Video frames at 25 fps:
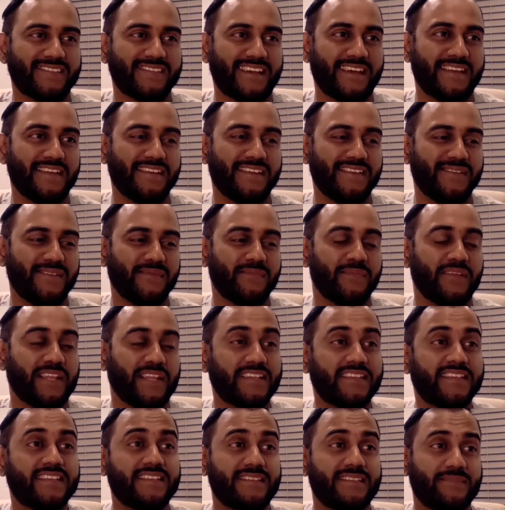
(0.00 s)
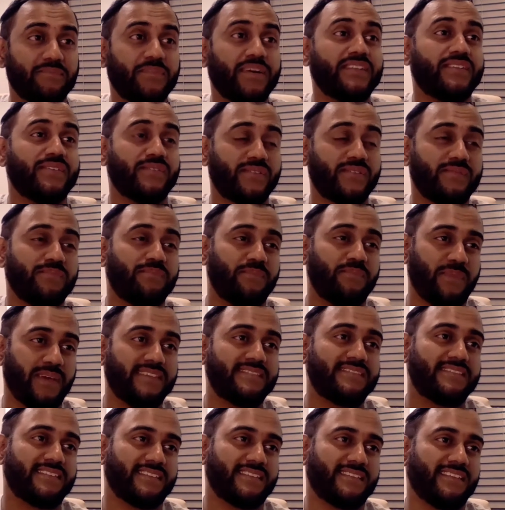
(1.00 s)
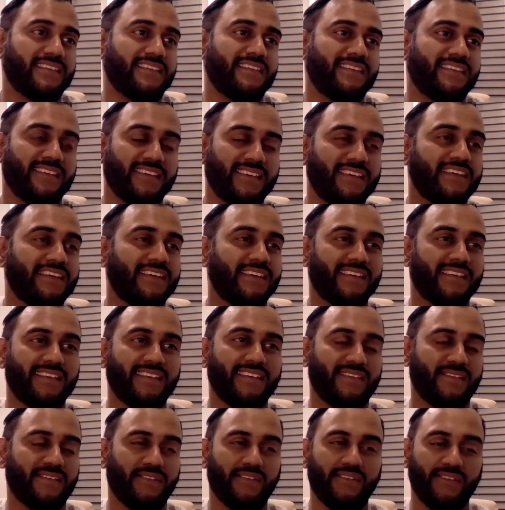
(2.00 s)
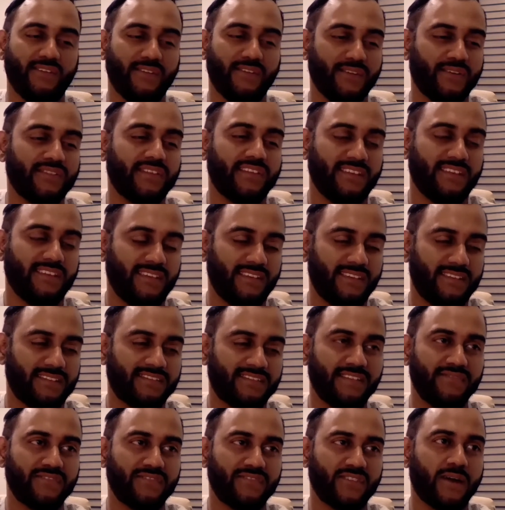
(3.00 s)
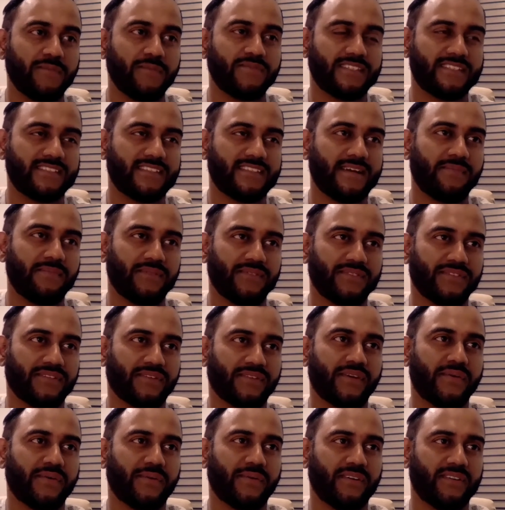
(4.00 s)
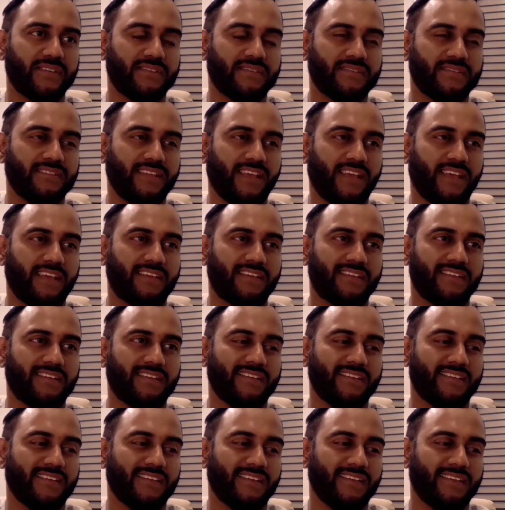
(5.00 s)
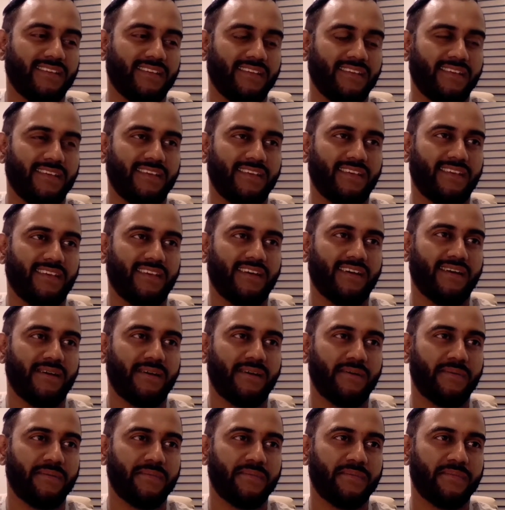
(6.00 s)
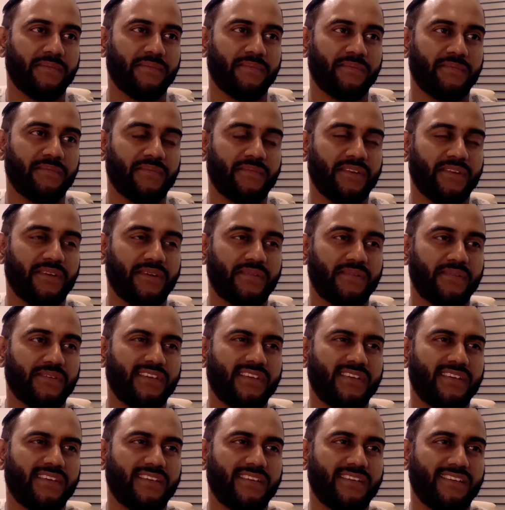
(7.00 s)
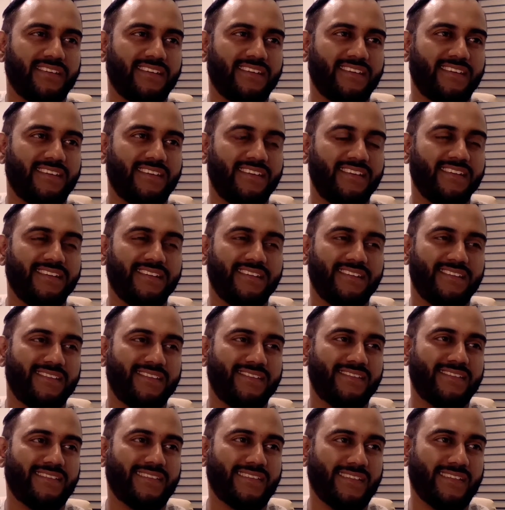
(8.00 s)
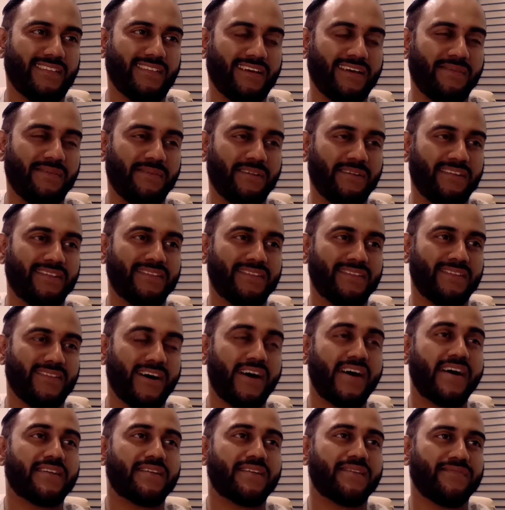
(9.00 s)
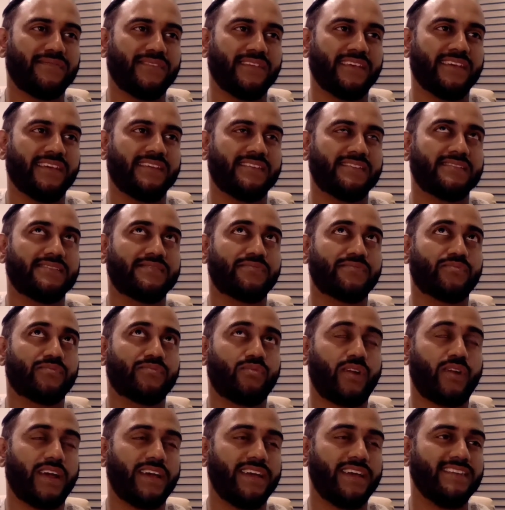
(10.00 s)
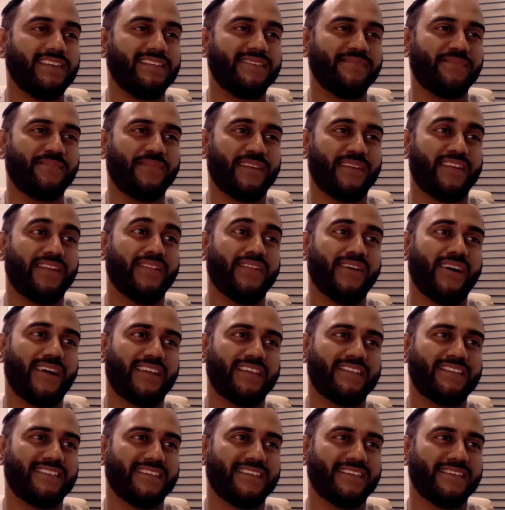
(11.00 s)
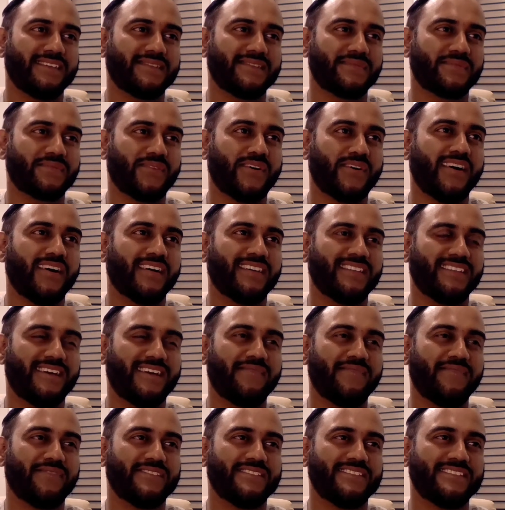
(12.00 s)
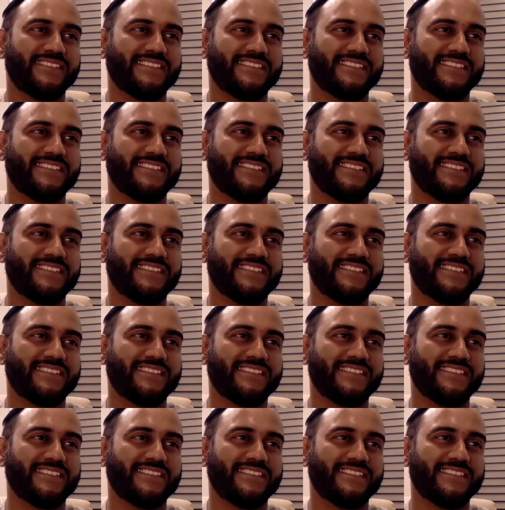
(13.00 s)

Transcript: I didn't know, but you basically. The Steve Jobs example is a great one. Like, he did a lot of things right, but a lot of things wrong in that first